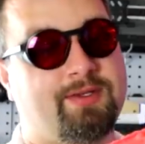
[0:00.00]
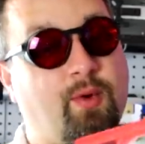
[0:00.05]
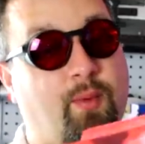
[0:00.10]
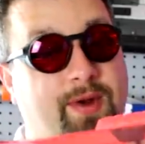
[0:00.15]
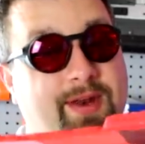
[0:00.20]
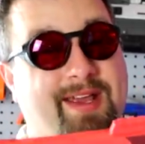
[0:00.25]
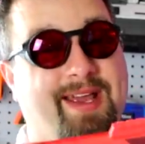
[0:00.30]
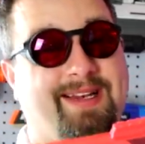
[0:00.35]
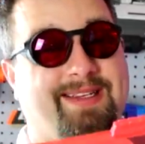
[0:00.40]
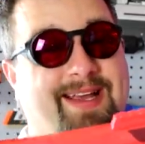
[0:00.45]
So
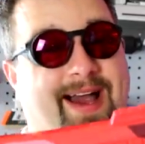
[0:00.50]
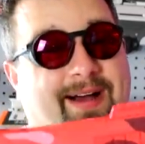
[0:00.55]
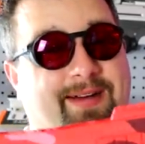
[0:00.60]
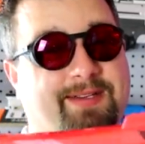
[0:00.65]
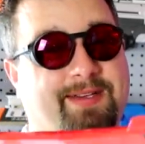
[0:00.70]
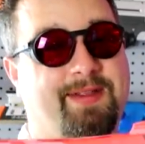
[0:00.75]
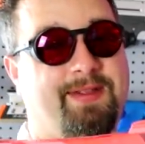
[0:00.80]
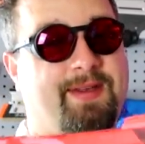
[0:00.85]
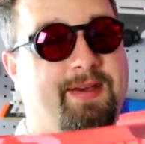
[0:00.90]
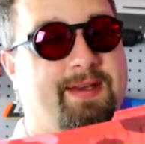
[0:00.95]
when you get down
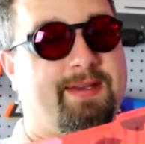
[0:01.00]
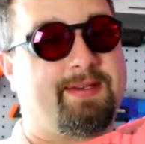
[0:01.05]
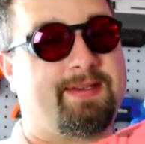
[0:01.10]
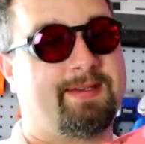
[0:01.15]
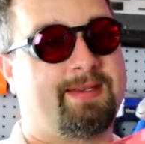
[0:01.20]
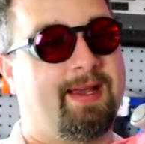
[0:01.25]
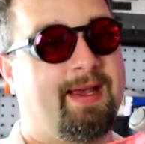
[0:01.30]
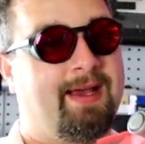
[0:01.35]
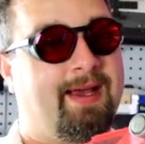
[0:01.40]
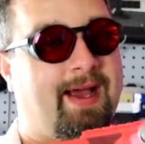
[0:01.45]
to
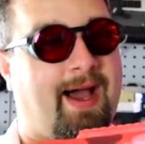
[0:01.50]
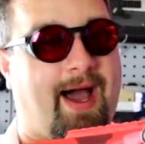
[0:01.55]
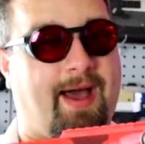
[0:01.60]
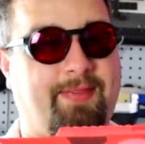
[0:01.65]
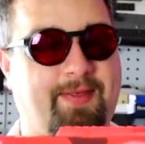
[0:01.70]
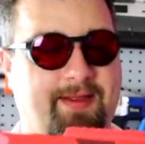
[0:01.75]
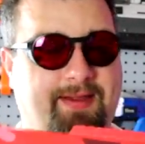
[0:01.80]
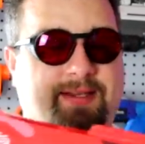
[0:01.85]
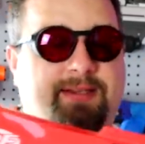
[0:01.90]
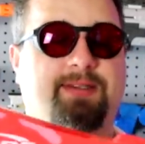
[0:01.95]
this, I
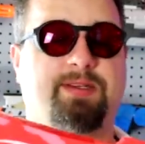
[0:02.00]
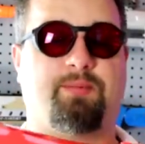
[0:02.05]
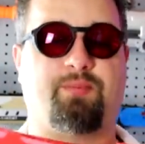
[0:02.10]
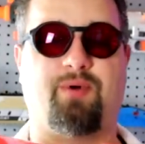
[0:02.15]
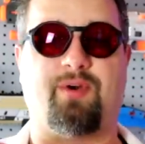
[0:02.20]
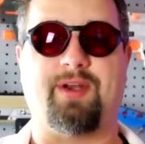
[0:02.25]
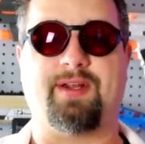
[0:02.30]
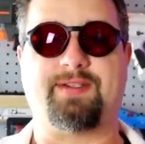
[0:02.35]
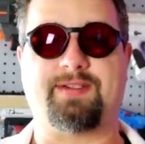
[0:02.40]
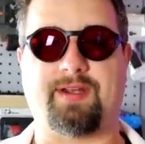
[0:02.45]
think this is a
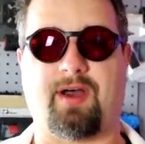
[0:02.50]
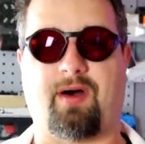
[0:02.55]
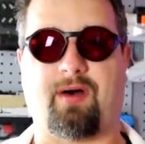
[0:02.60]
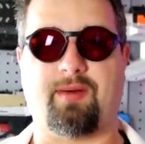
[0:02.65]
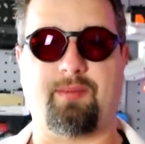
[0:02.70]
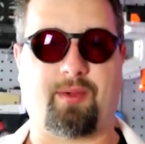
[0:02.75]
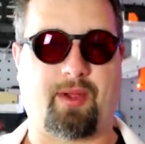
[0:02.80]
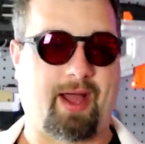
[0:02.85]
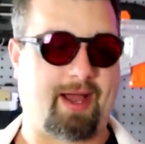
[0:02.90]
pretty solid